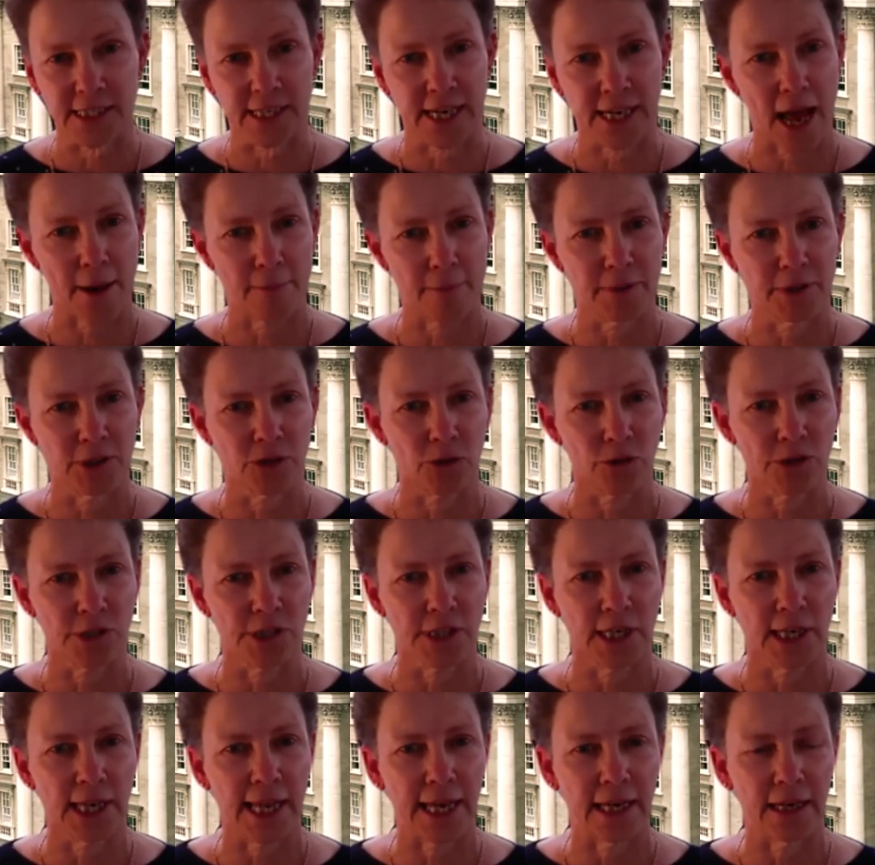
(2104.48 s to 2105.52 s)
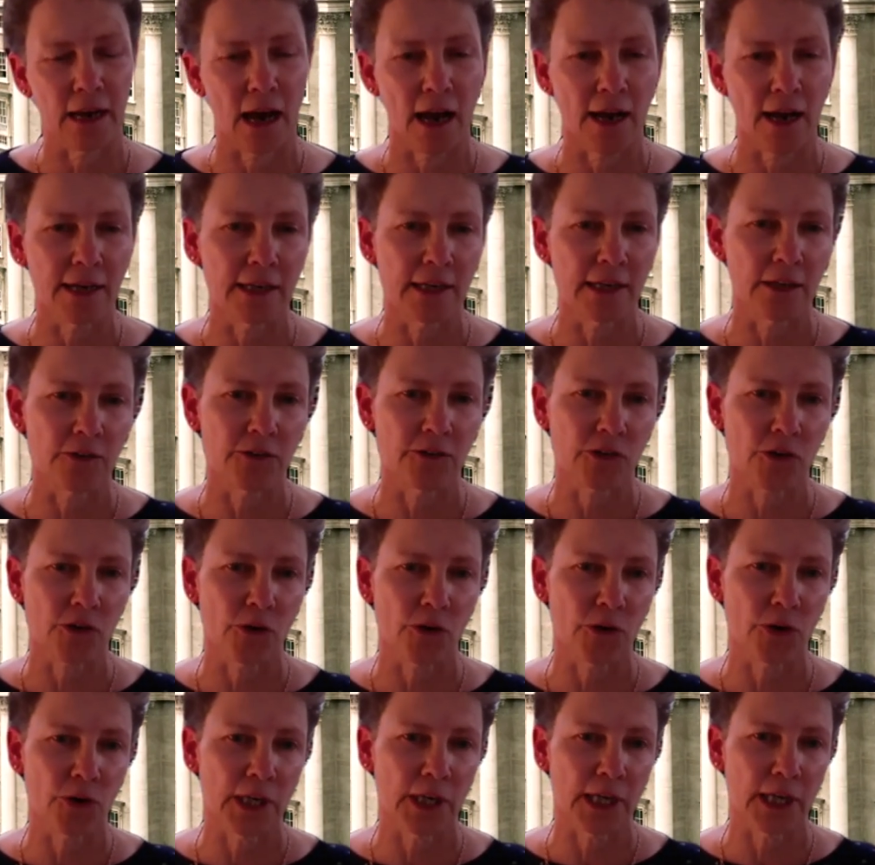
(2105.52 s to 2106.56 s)
that happened towards the late nineties,
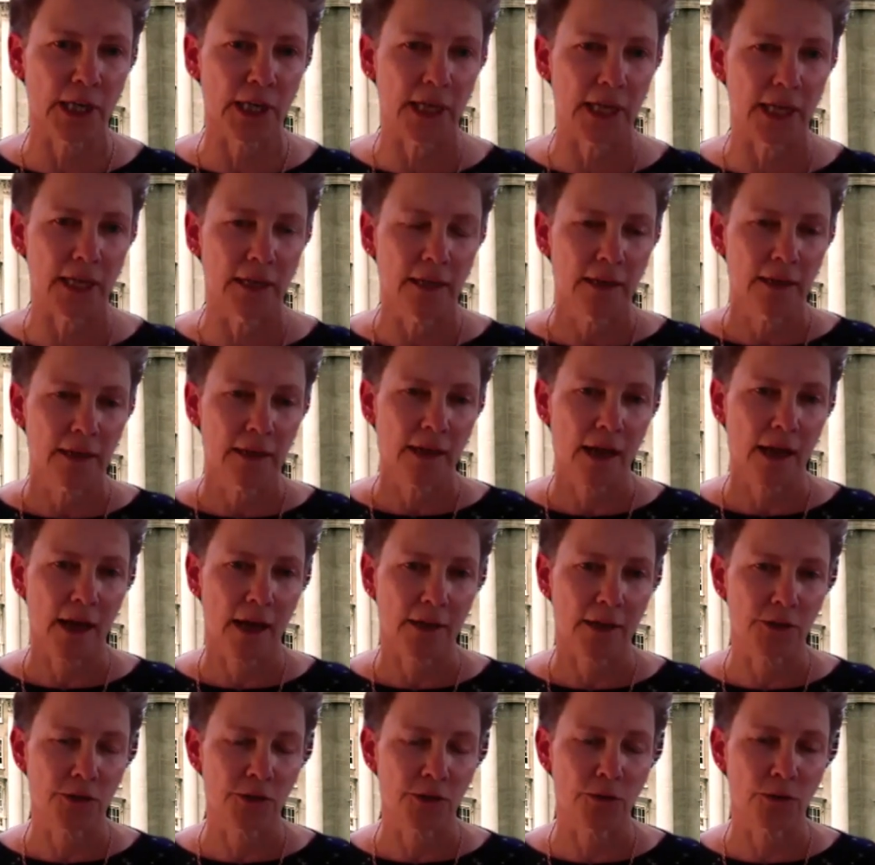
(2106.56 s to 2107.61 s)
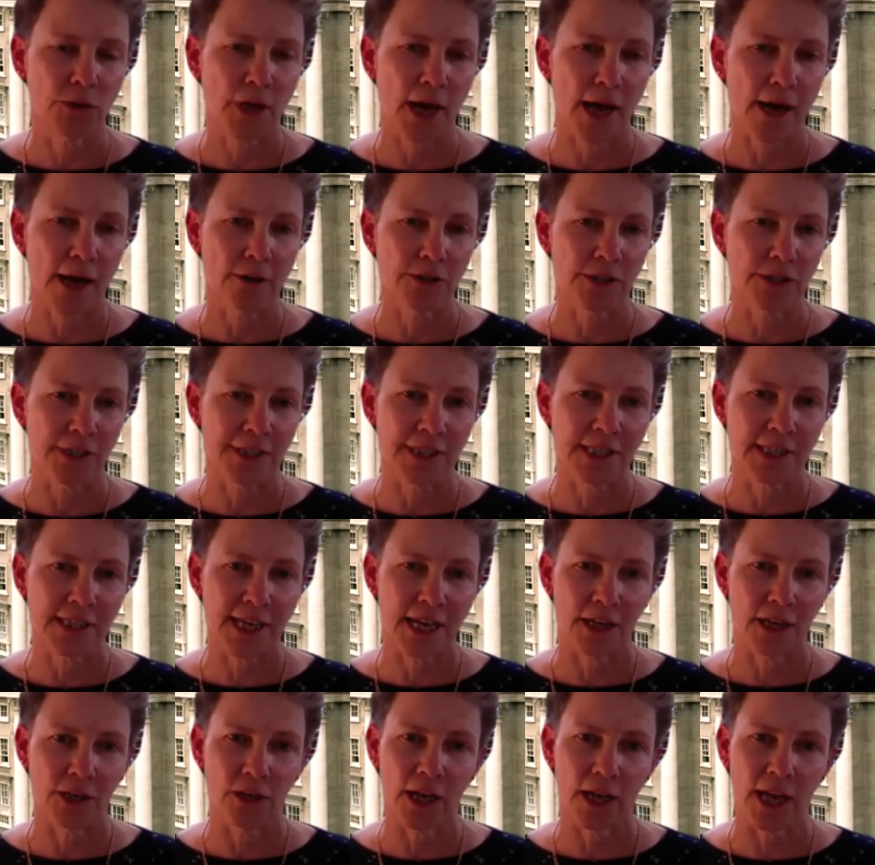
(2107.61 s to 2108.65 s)
early uh, two thousands.
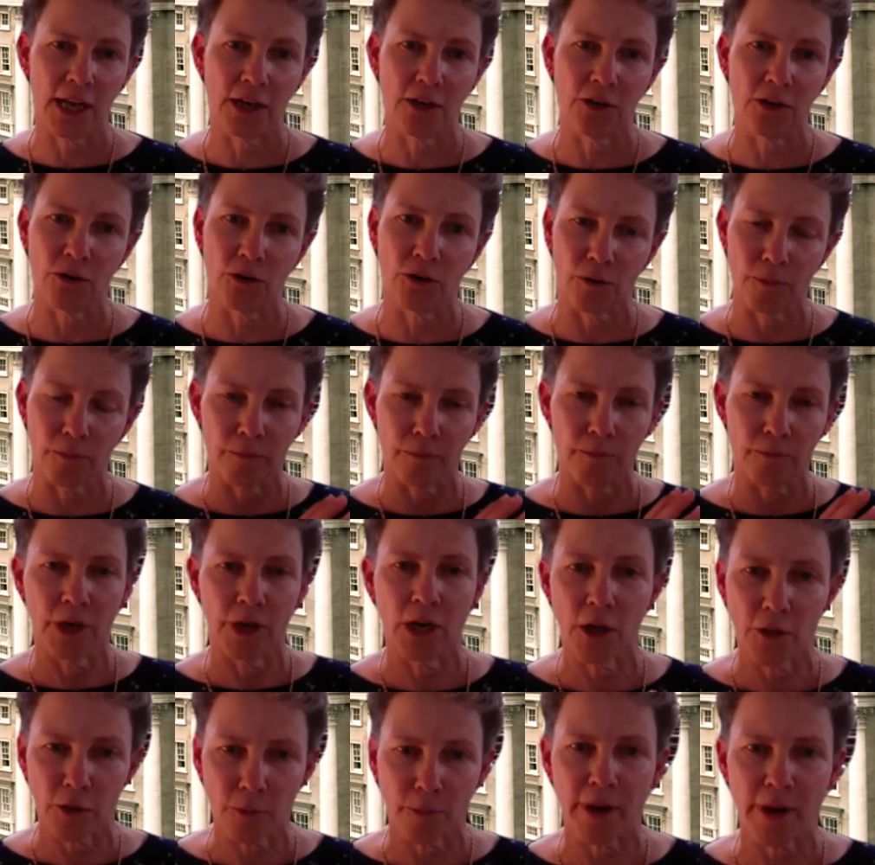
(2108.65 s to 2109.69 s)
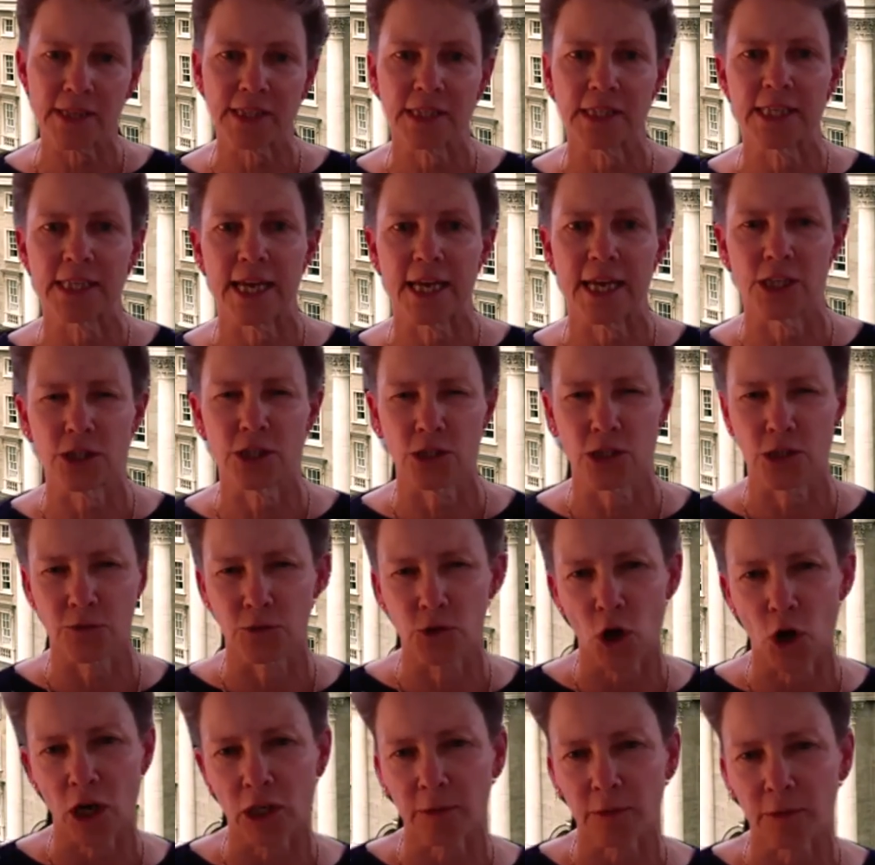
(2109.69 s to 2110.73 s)
And in your in other presentations, you've
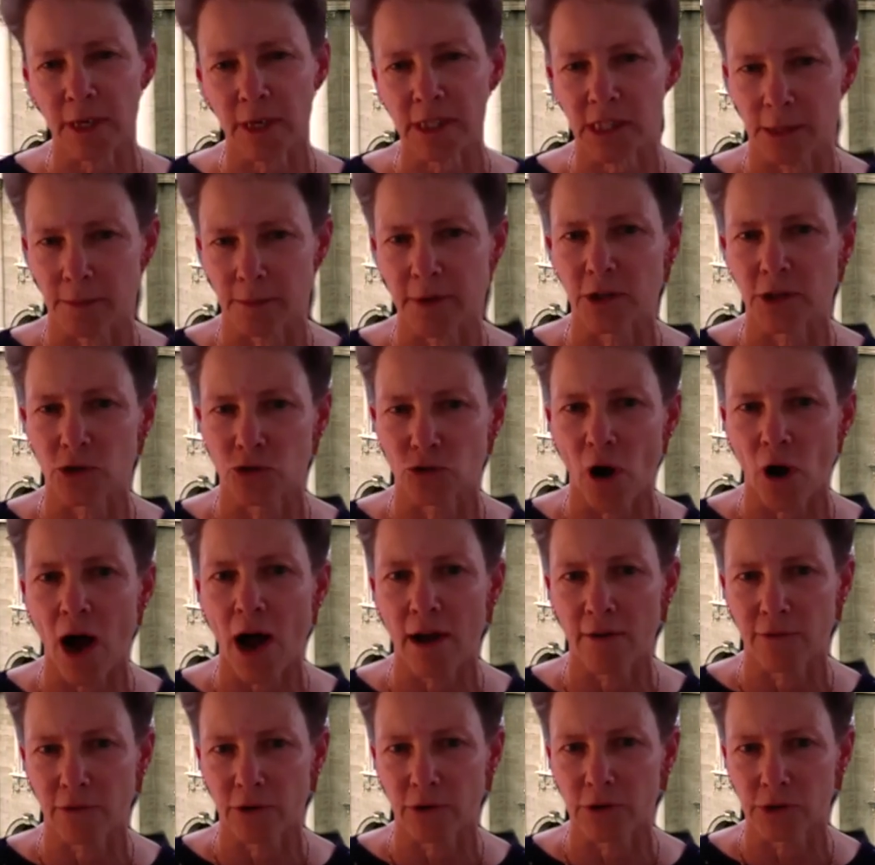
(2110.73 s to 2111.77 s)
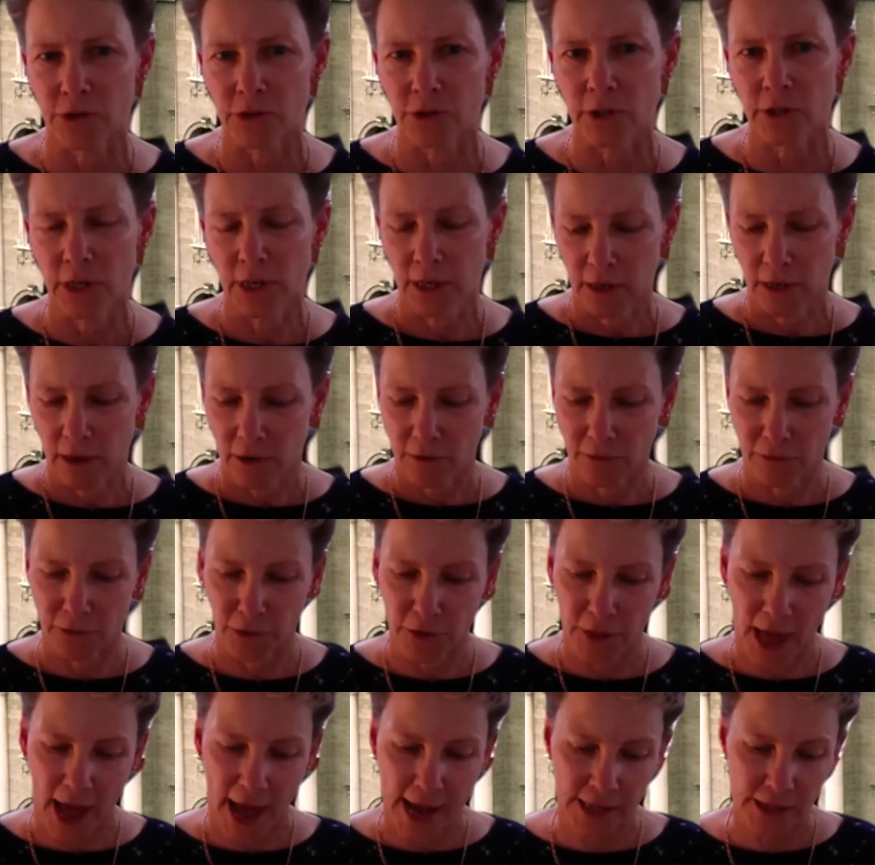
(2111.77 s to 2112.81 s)
talked about some of the drivers for
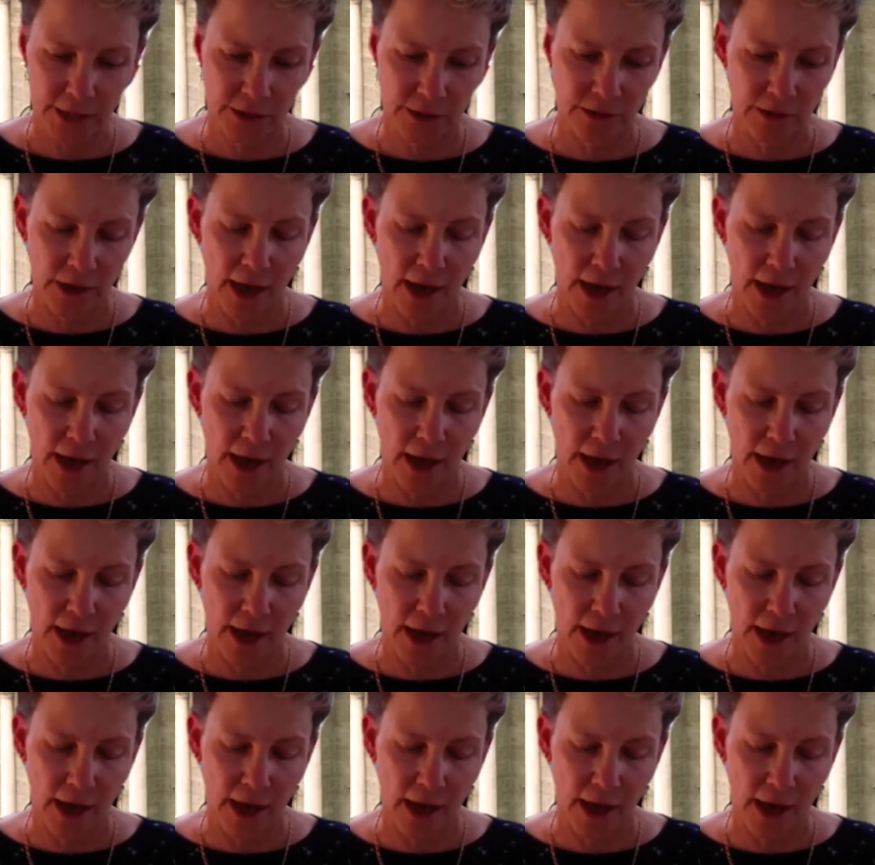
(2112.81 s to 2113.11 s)
that.